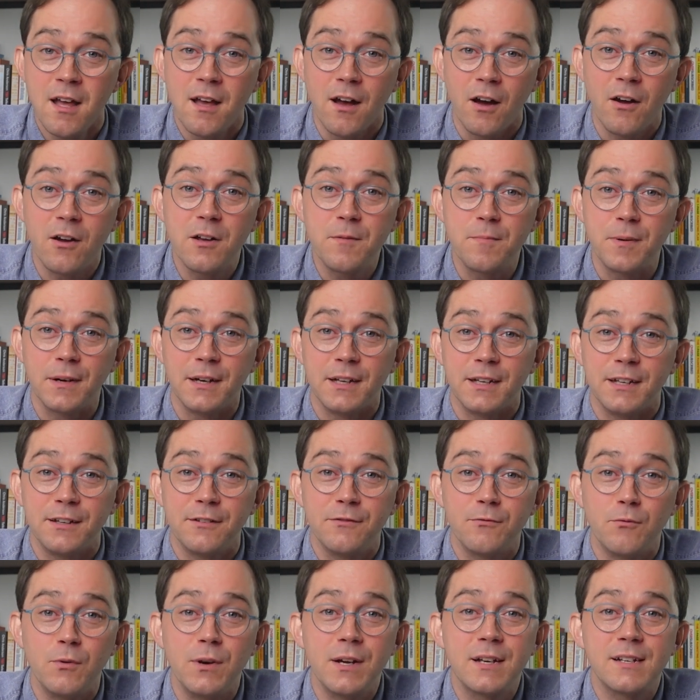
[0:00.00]
I
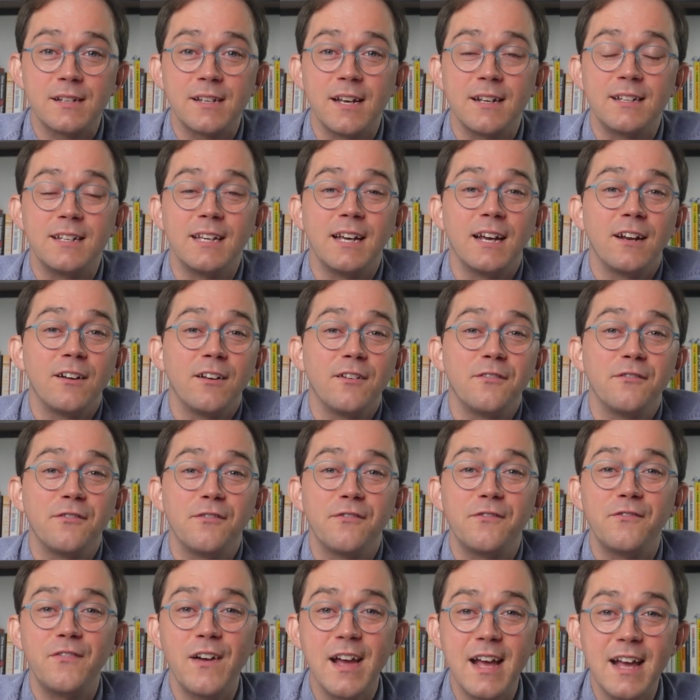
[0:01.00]
believe we're setting an
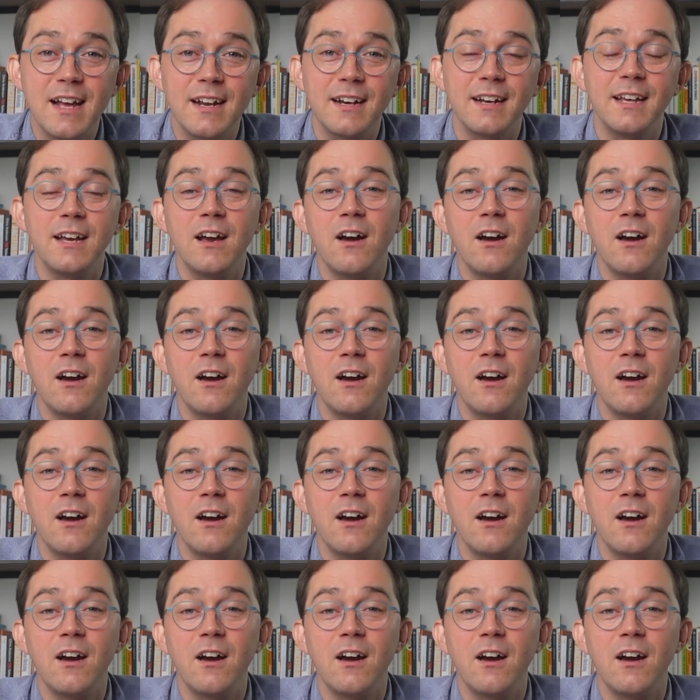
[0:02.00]
unfairly